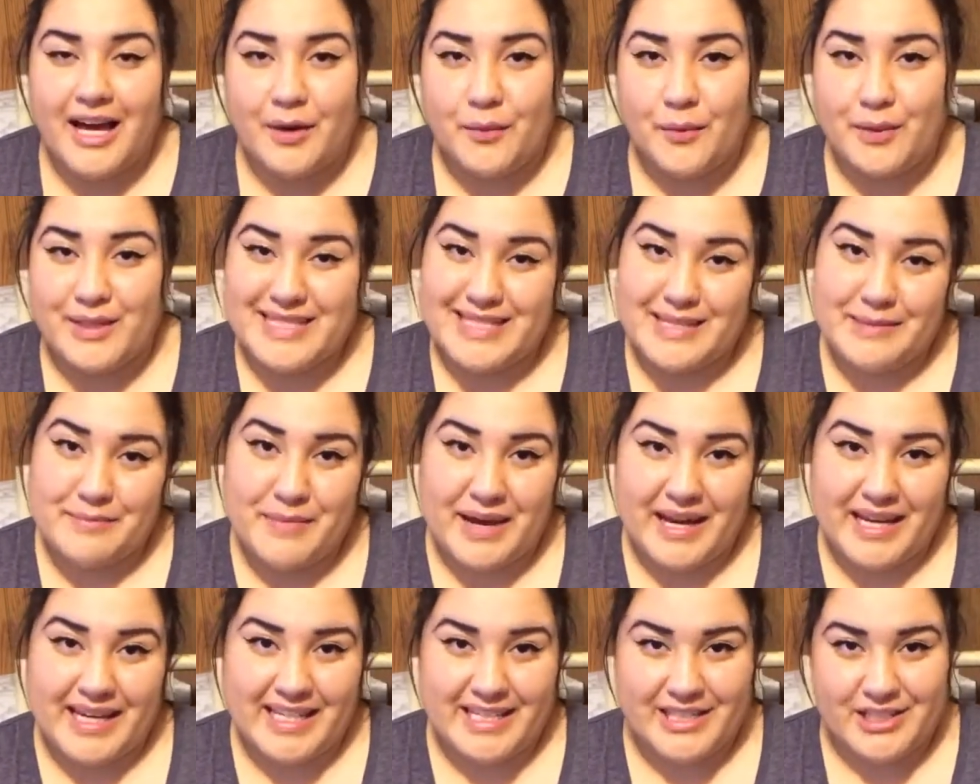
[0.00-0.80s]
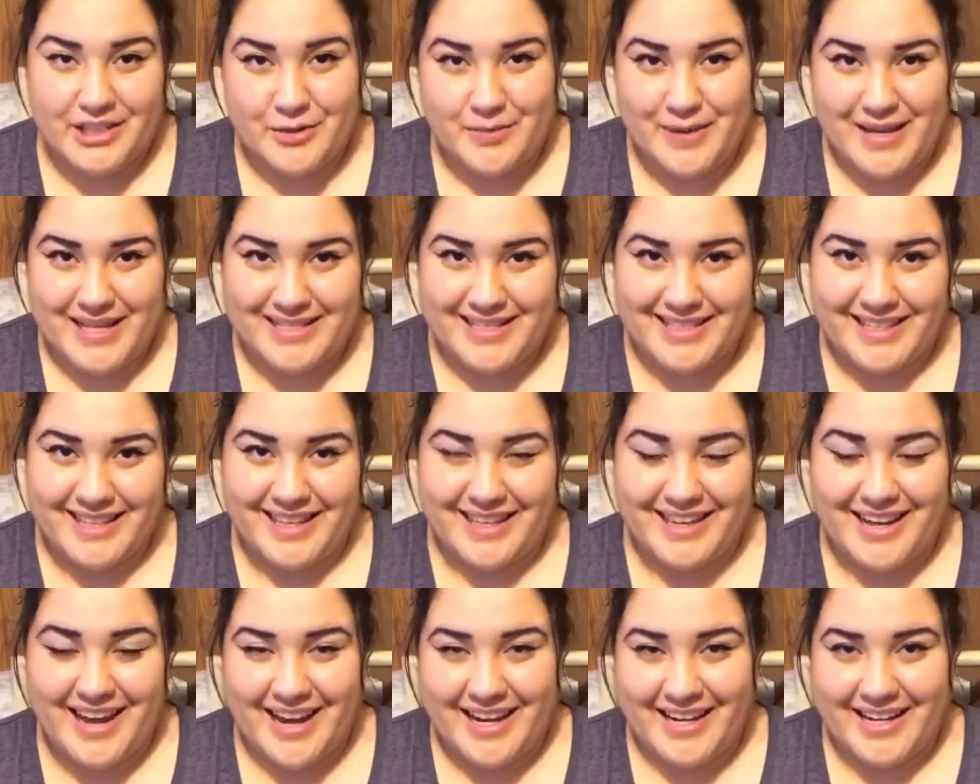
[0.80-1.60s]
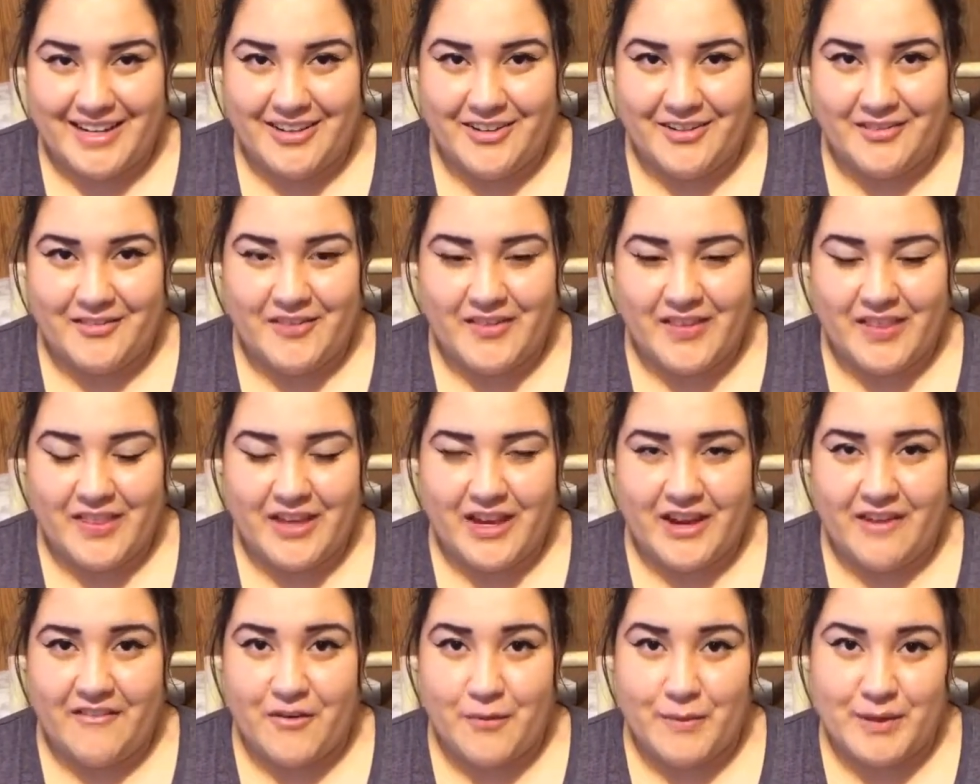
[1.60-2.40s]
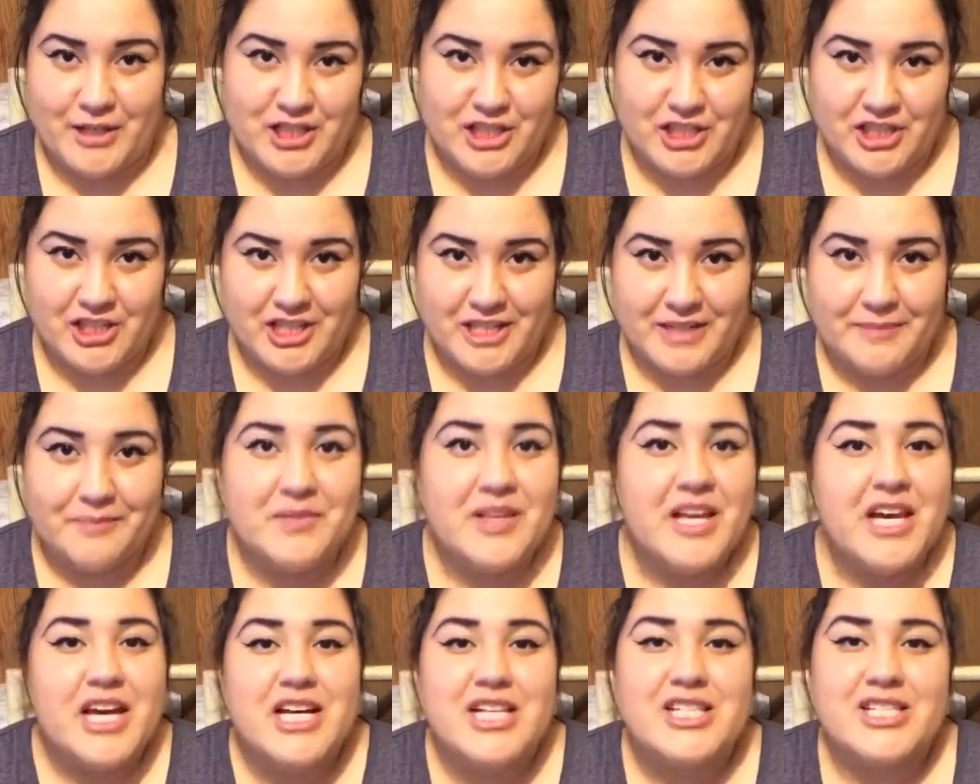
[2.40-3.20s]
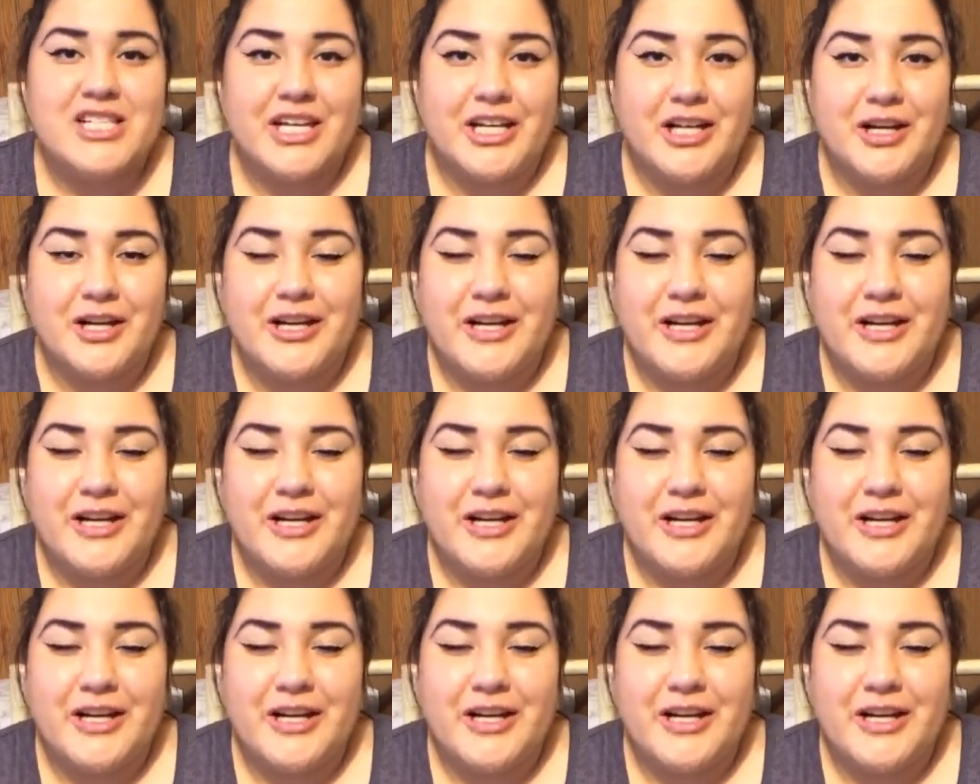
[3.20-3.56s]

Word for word: what's in my Easter basket kind of thing for my children. So I